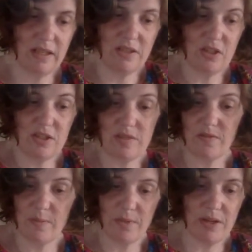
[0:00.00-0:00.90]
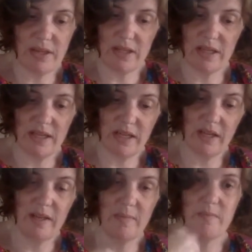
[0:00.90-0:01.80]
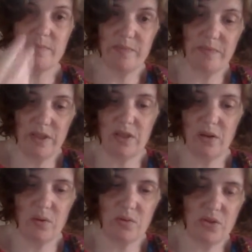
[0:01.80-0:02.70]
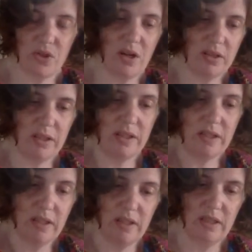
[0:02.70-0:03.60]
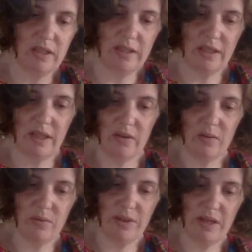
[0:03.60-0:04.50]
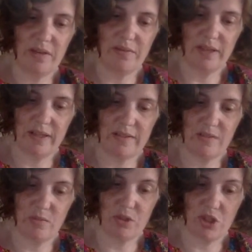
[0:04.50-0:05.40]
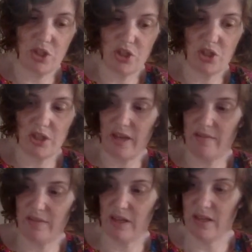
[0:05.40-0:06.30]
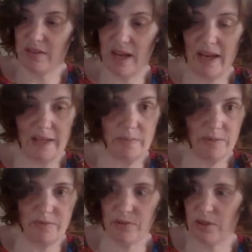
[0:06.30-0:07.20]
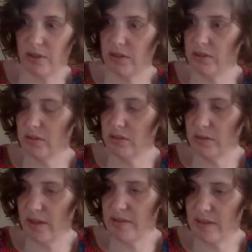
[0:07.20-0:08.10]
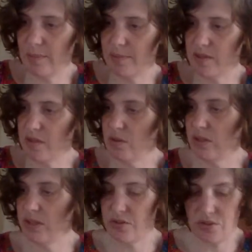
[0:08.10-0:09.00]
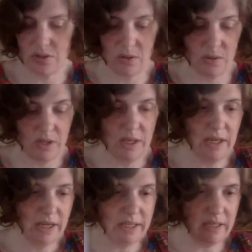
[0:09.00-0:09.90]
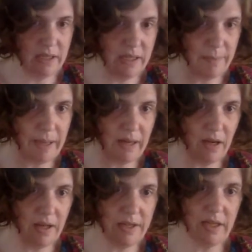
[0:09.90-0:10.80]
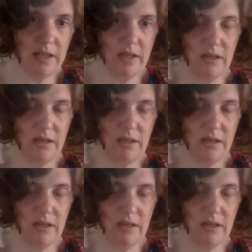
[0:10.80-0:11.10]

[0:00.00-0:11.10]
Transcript: just for breathing, and I'm, struggling now with anaphylaxis, which I shouldn't have, and I never had before I stopped the xolair. So I needed to get back on it.